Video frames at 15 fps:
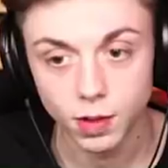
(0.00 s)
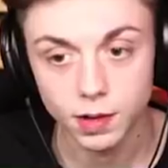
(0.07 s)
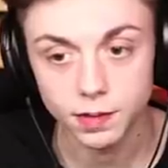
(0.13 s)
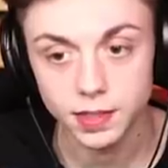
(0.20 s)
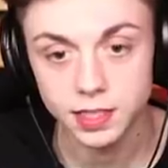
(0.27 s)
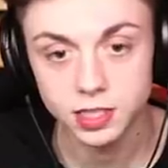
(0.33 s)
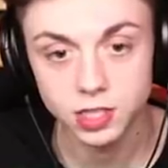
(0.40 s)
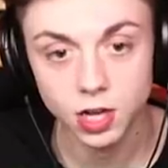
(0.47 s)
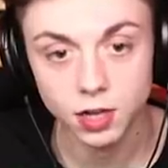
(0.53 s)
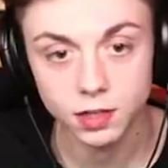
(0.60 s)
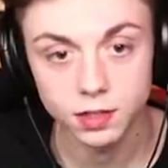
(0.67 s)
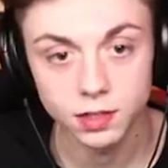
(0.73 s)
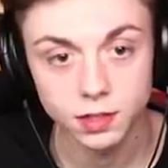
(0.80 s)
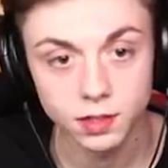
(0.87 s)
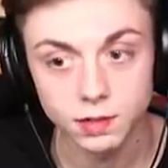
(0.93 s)
What? He's
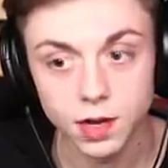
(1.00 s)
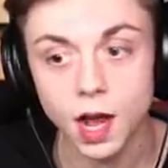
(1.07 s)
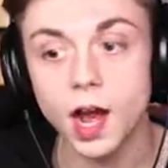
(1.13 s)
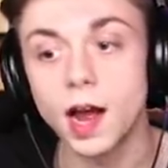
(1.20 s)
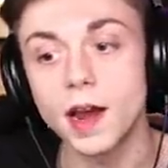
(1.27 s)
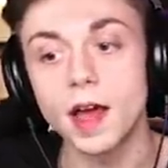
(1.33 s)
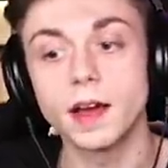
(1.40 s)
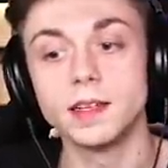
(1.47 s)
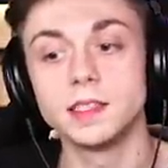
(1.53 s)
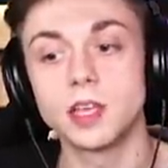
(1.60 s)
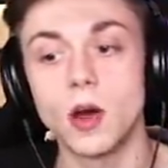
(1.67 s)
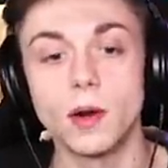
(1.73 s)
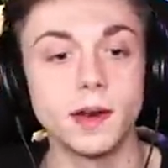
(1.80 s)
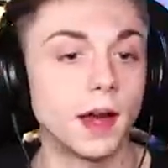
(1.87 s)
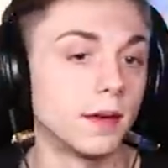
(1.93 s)
stuck. No, no, he's
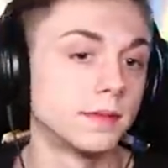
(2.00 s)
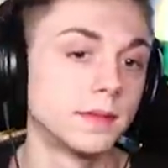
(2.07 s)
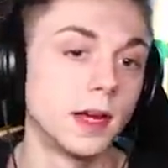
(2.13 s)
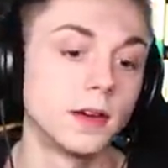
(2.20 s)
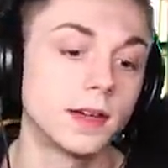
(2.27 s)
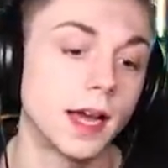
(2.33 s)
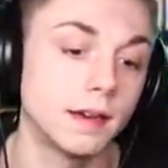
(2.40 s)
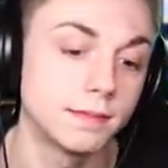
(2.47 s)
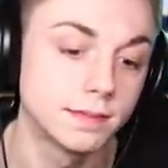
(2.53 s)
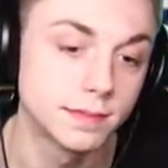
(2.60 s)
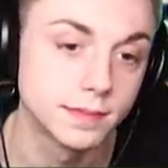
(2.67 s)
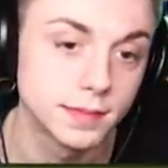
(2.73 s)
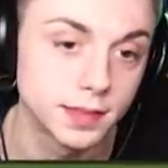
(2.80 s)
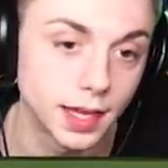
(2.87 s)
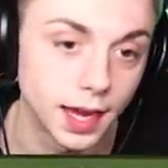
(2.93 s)
going now. Okay.
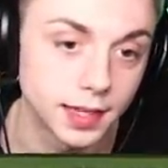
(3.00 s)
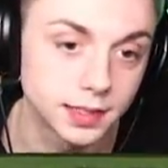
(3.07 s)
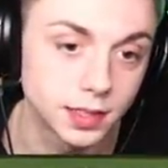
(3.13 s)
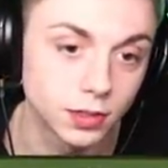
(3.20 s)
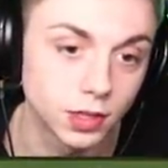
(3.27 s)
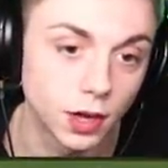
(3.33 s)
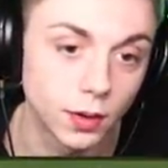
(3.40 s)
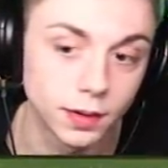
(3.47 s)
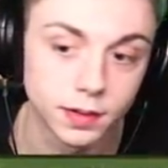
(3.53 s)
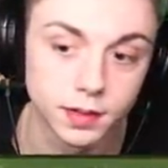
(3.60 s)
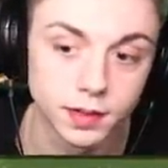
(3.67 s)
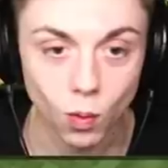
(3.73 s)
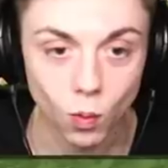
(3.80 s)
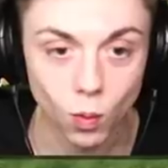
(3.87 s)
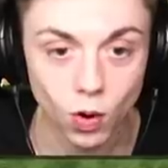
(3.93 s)
Yeah, he's still going.
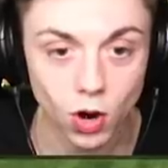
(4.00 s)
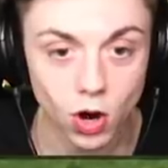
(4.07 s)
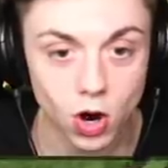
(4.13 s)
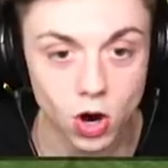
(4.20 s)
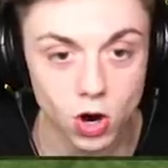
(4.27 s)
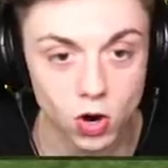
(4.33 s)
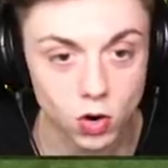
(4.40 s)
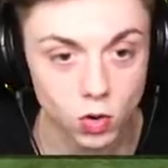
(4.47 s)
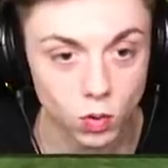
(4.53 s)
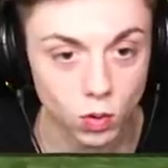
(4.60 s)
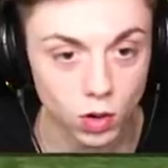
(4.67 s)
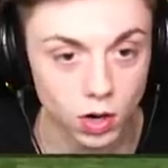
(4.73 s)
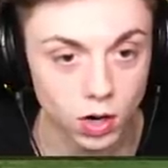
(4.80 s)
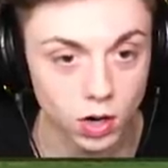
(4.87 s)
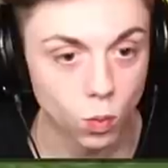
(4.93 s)
Whoa!
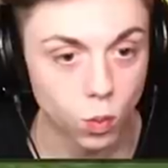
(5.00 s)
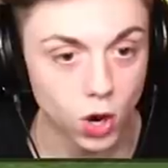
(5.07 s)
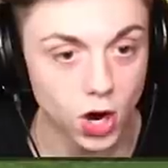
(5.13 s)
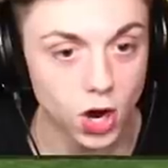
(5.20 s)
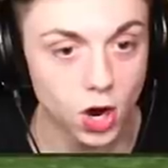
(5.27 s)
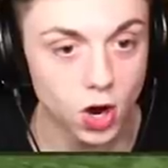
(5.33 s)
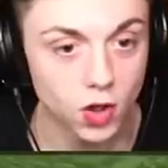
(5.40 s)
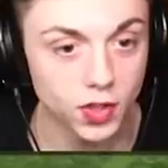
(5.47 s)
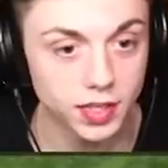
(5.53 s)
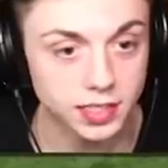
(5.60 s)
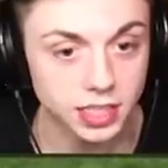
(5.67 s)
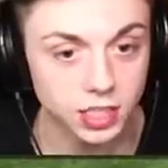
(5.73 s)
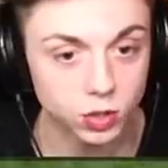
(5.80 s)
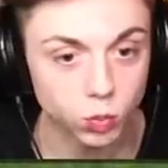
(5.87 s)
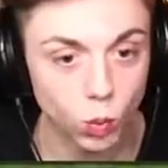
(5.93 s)
Whoa,
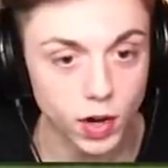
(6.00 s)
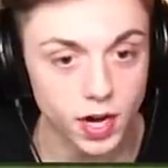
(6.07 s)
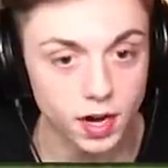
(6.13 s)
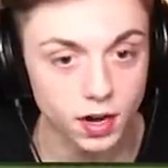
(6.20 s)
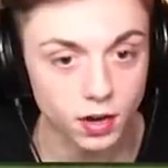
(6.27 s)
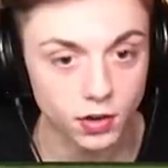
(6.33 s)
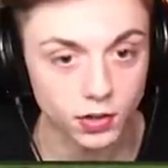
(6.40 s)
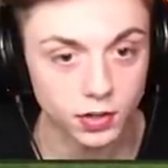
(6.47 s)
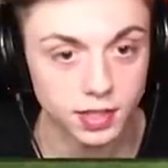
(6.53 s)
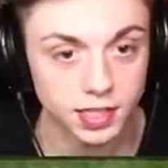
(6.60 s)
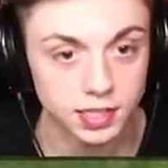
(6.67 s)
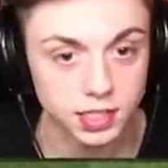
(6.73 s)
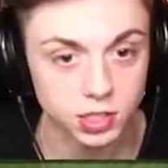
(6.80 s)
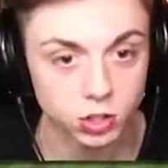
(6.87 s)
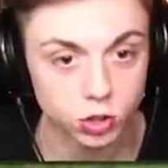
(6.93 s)
this is weird.
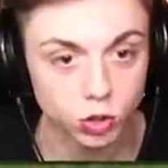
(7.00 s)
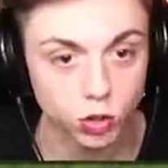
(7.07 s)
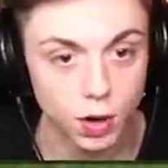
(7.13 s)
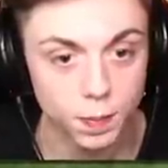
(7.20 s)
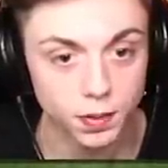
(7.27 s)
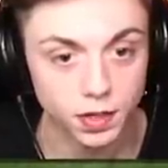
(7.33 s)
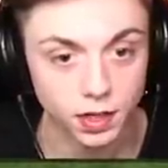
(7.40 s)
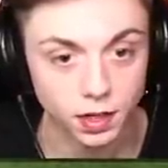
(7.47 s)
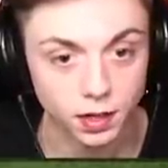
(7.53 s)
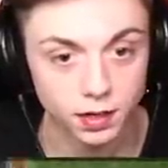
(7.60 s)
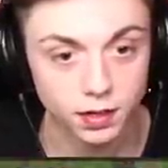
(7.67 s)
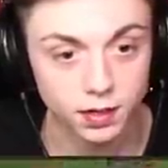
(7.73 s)
This is trippy.